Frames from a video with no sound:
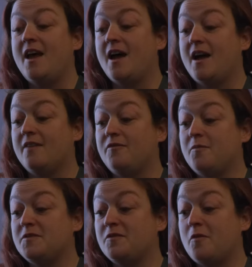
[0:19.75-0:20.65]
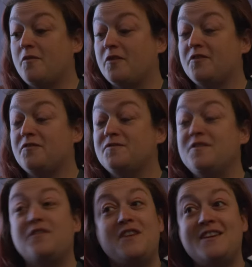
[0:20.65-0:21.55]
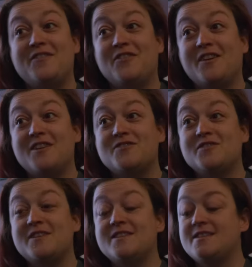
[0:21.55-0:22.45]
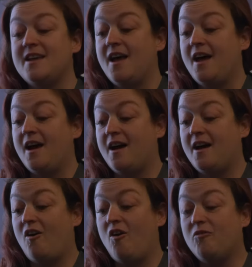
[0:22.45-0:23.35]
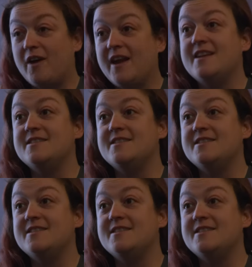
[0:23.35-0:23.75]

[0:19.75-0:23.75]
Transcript: uh, films from over 15 different countries, uh, all right in